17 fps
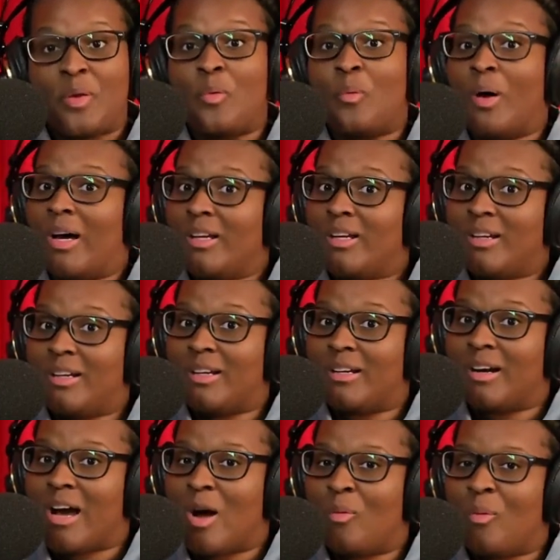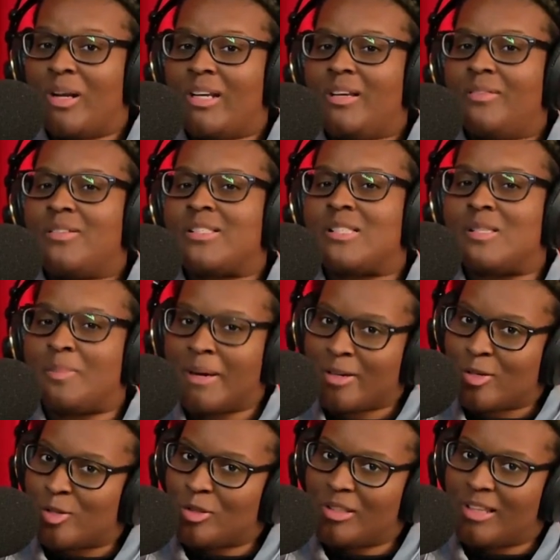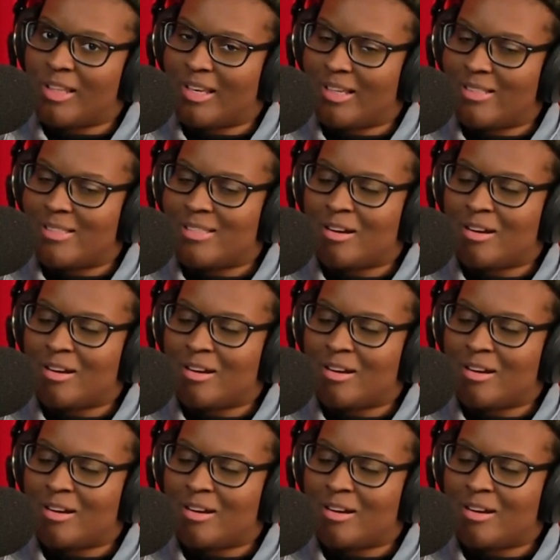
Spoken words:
While you're here, I want to give a special thanks